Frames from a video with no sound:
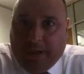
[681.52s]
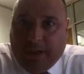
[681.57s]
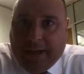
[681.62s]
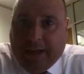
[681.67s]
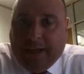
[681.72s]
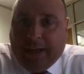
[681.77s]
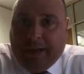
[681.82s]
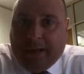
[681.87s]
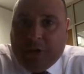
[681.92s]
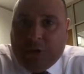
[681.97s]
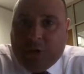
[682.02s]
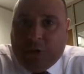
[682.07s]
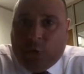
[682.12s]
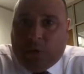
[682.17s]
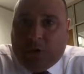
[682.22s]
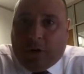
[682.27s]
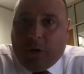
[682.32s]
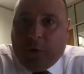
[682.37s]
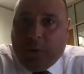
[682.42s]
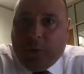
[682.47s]
and you're
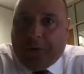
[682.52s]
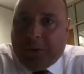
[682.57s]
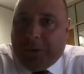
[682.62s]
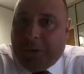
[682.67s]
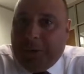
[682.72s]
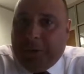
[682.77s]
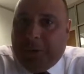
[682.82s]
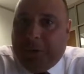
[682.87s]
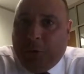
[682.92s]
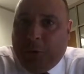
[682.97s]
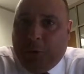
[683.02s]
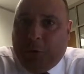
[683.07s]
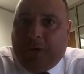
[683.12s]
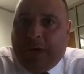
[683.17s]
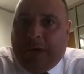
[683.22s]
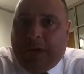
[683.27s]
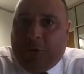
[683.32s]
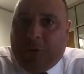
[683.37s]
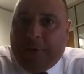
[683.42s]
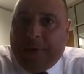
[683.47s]
working with people who
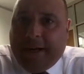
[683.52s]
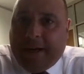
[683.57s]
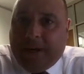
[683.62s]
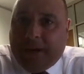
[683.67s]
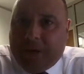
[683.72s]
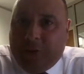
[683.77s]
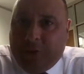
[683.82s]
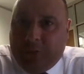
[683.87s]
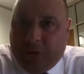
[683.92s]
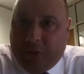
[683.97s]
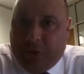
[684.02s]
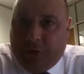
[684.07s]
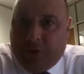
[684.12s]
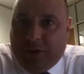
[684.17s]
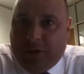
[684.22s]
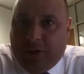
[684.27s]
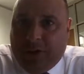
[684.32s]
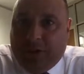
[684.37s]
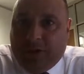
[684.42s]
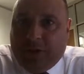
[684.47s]
care about a
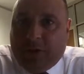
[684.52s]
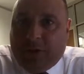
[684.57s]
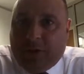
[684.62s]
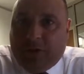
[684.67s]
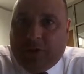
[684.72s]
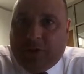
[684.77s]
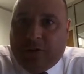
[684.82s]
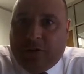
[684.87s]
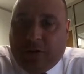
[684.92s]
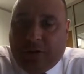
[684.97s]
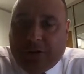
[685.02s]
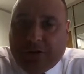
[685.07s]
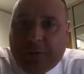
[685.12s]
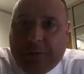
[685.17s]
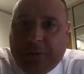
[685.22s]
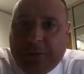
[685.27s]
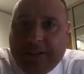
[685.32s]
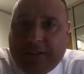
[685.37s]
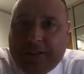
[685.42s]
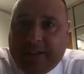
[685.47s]
community, and you're
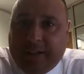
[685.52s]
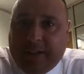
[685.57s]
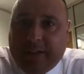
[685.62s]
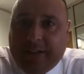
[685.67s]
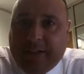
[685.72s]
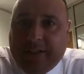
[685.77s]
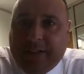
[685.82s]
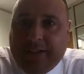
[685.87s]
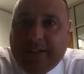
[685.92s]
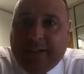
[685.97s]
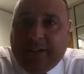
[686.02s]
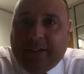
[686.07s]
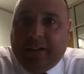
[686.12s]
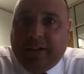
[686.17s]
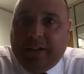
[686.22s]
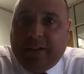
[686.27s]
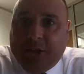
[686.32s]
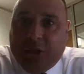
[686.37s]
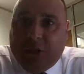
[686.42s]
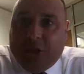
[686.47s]
ultimately, at the end of the day,
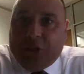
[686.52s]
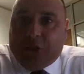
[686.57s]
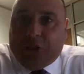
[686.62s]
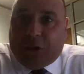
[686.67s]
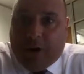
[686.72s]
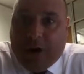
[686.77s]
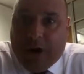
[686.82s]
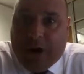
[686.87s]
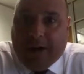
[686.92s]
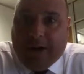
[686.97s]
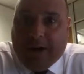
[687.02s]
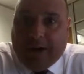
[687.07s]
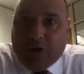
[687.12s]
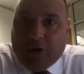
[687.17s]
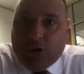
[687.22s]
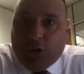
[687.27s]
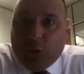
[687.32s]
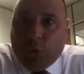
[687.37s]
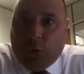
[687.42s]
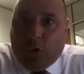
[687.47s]
trying
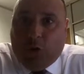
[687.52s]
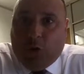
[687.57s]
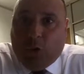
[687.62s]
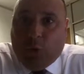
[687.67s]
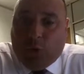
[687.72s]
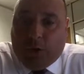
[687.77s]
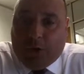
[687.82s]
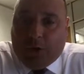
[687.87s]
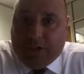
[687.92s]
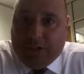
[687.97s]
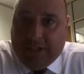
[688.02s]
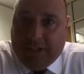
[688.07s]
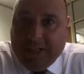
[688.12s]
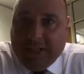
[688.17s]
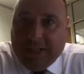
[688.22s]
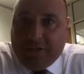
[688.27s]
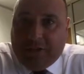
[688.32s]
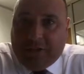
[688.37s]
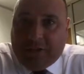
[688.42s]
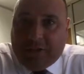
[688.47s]
to all work
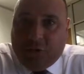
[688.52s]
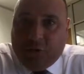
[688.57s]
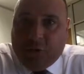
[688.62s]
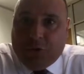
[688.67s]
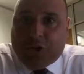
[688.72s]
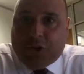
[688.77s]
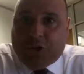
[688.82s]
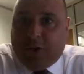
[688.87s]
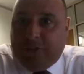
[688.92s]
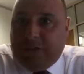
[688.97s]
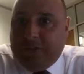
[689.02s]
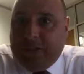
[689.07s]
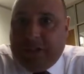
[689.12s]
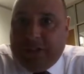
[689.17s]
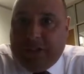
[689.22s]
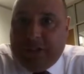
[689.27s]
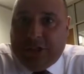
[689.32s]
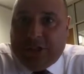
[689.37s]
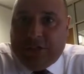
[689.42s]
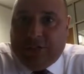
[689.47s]
together to serve the
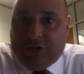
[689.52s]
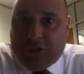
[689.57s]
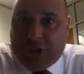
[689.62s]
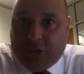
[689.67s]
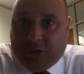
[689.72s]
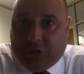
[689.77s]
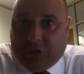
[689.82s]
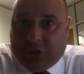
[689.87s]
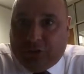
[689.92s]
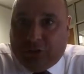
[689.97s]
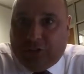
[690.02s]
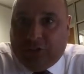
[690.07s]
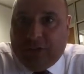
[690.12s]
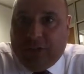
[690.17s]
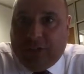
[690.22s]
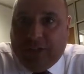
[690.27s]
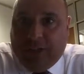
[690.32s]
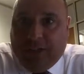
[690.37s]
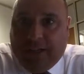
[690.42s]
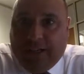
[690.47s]
needs of children
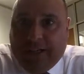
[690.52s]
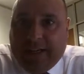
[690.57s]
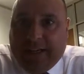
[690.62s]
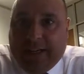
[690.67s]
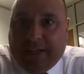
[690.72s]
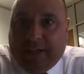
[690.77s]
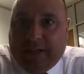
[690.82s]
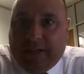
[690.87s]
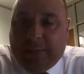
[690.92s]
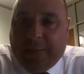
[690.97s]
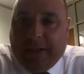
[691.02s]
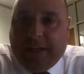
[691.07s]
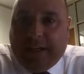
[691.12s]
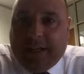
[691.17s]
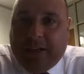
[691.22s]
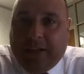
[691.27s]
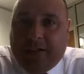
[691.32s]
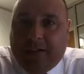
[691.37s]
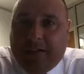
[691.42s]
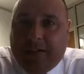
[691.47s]
and to make
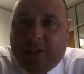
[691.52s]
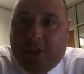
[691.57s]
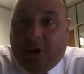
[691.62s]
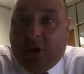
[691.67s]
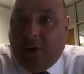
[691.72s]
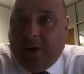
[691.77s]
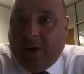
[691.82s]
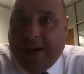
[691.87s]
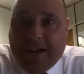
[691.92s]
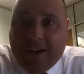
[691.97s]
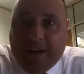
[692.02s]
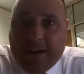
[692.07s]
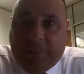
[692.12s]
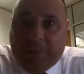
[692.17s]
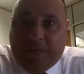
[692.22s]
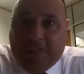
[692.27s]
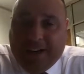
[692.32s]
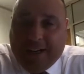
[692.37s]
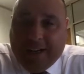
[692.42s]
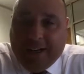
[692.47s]
it all add up
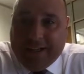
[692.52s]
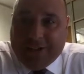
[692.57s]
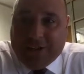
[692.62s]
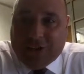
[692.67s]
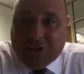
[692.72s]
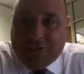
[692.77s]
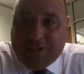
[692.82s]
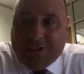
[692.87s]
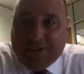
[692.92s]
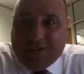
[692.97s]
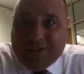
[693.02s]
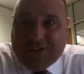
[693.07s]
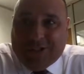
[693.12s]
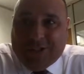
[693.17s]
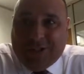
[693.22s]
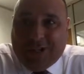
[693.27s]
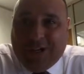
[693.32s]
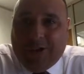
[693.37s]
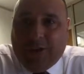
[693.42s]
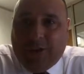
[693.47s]
financially.
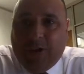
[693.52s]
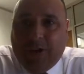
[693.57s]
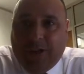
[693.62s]
So